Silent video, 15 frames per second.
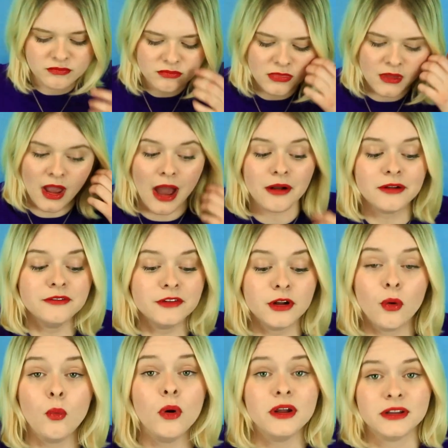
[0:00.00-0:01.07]
I don't even know
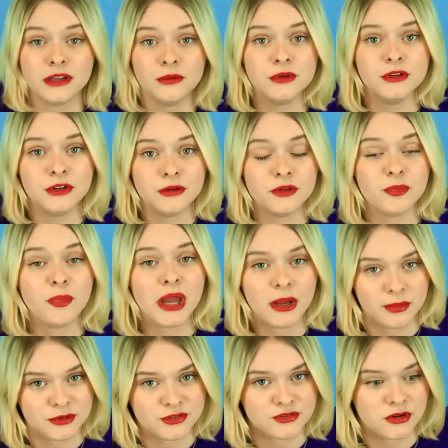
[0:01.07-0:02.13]
what he would do with paper
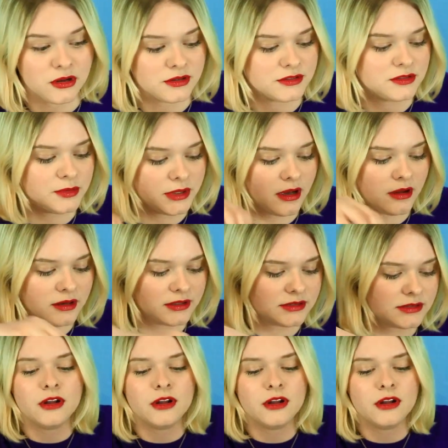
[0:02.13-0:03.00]
straws, to be honest.